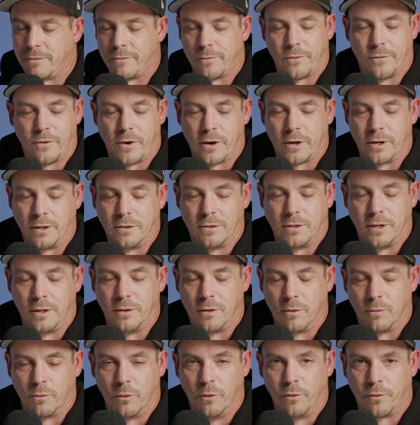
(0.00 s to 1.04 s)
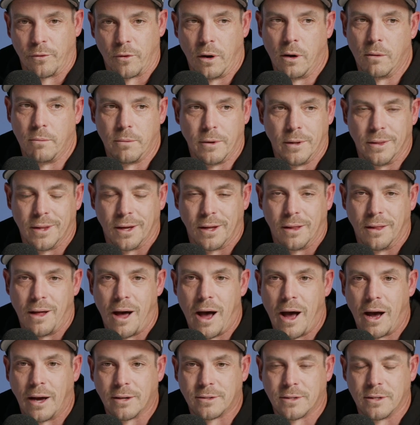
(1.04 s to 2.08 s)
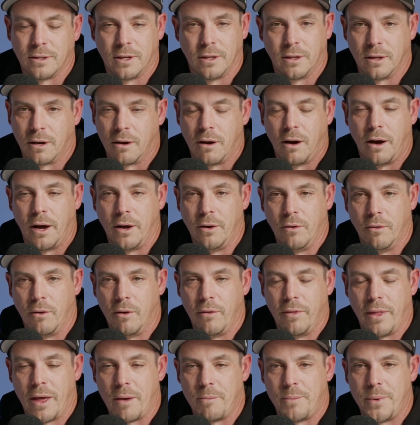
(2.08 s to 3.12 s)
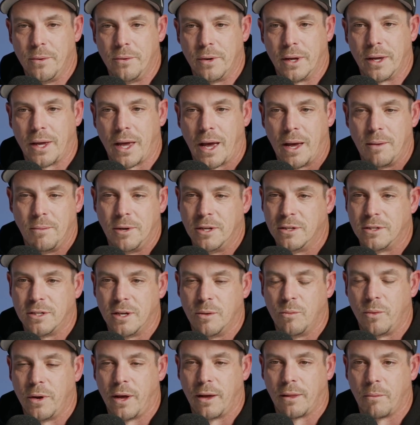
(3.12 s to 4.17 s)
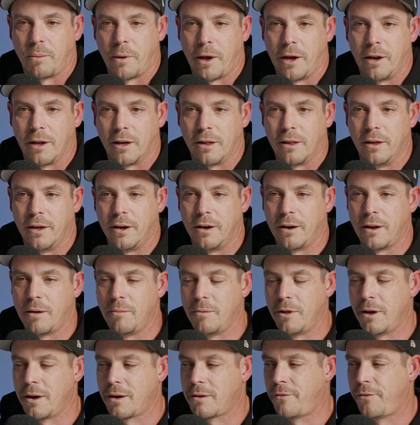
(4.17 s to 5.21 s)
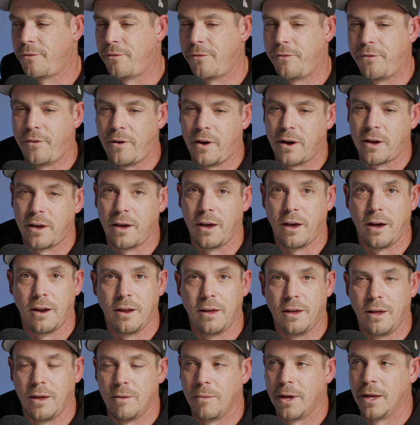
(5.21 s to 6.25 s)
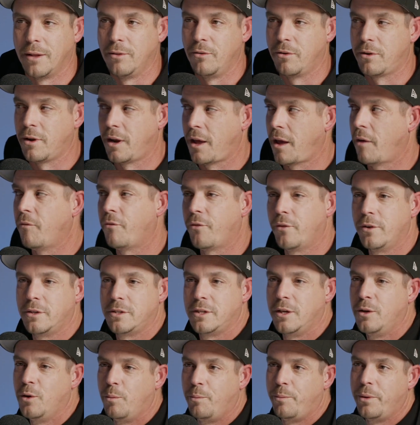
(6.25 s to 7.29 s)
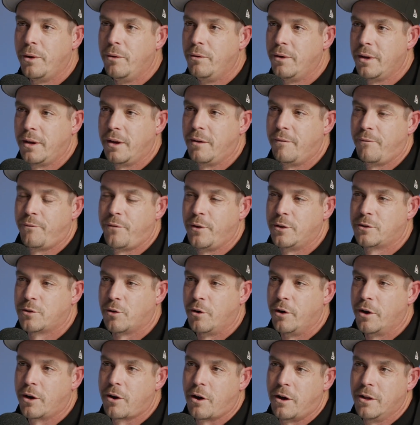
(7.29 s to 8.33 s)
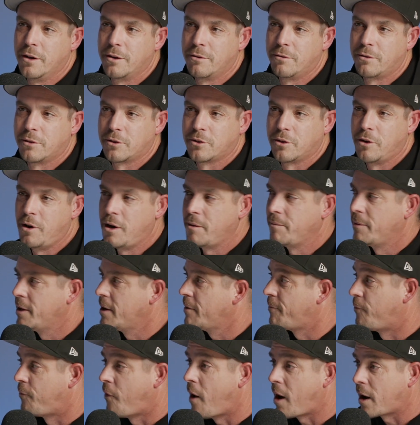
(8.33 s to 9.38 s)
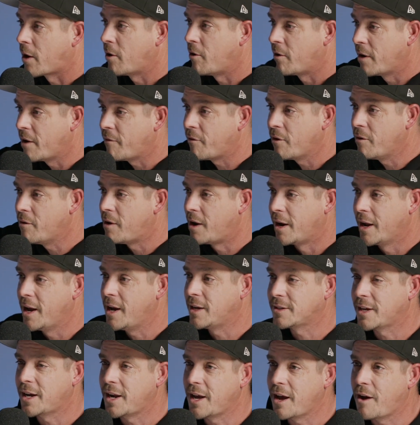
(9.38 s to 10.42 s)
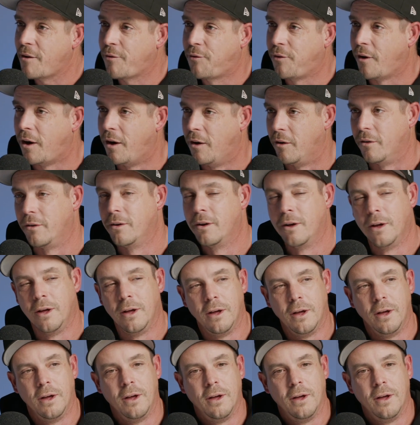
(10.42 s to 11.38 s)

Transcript: fucking did the rooftop and the glass. And then the guy who owned that building came in and said, We had to pay to clean it. I'm like, Fuck out of here, man. Look at every single building in every Fitzroy and Collingwood at a time. They're yeah. fucking on everyone. How's that our fault? Yeah.